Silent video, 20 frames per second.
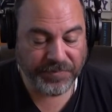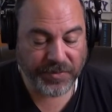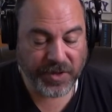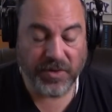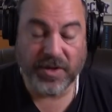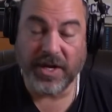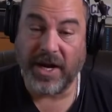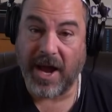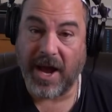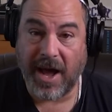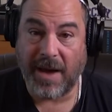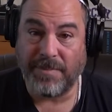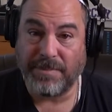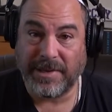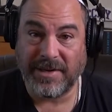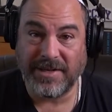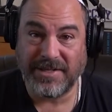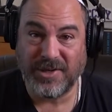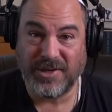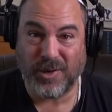you can hop
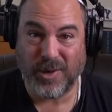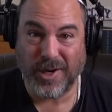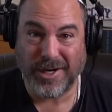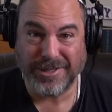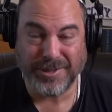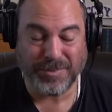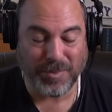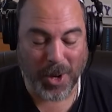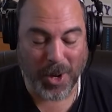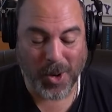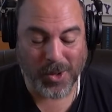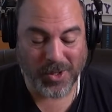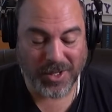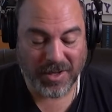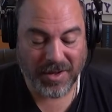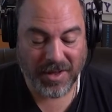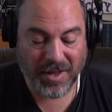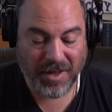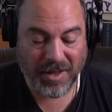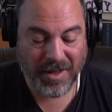on a tourist boat
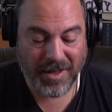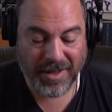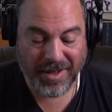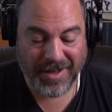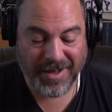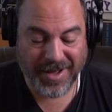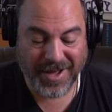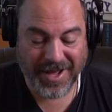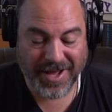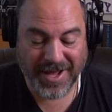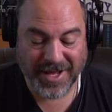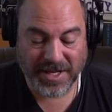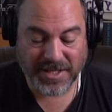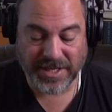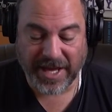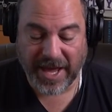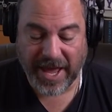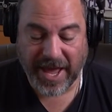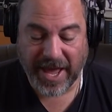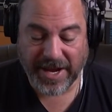
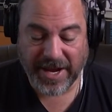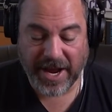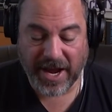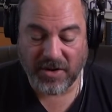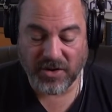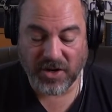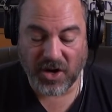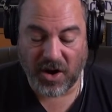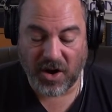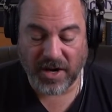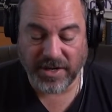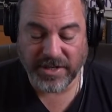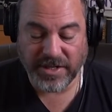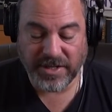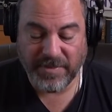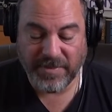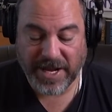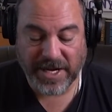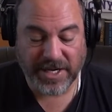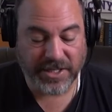to head out onto
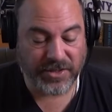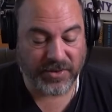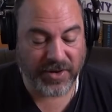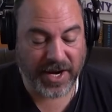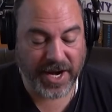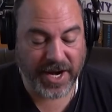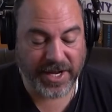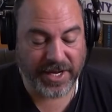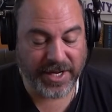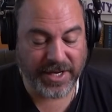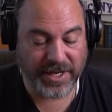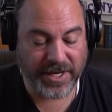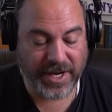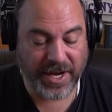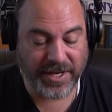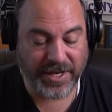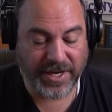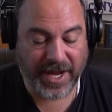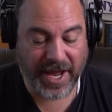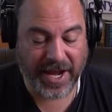the Mediterranean
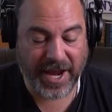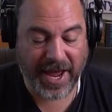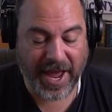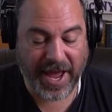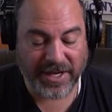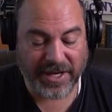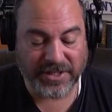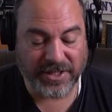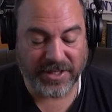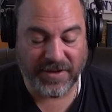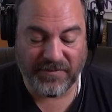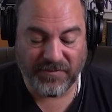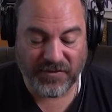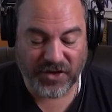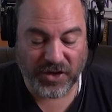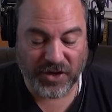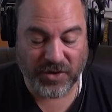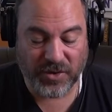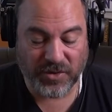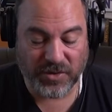and get excellent
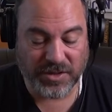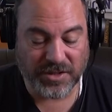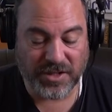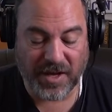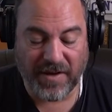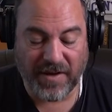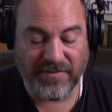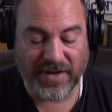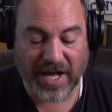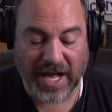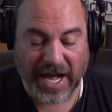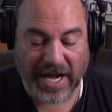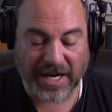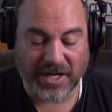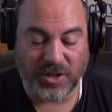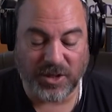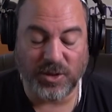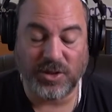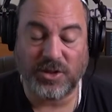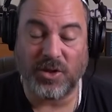views of
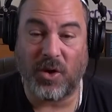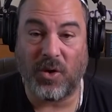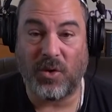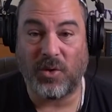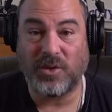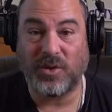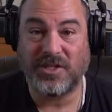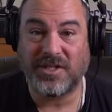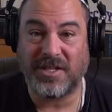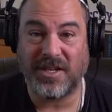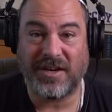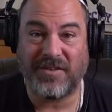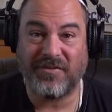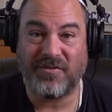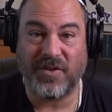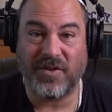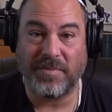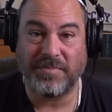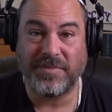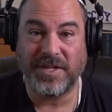Akko's old city
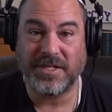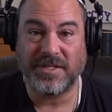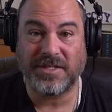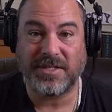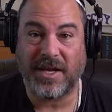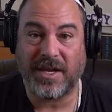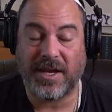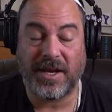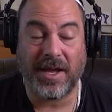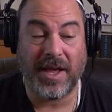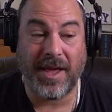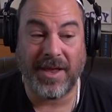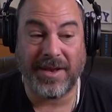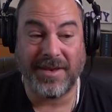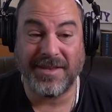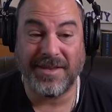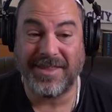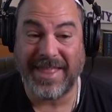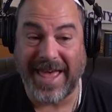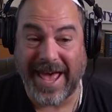from the sea.
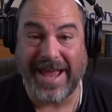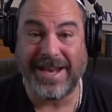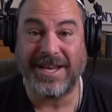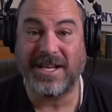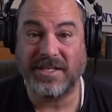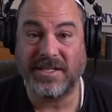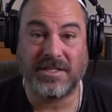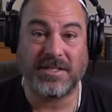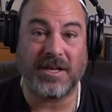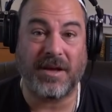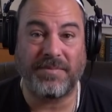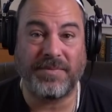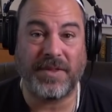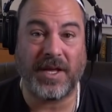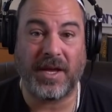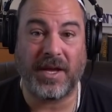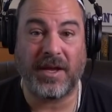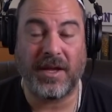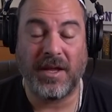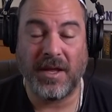And that is
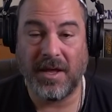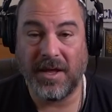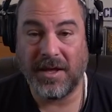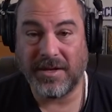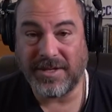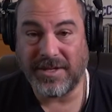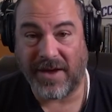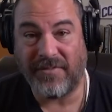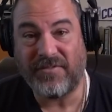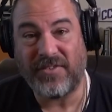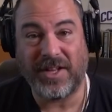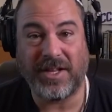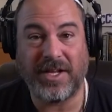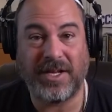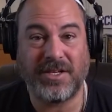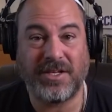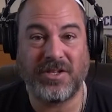something definitely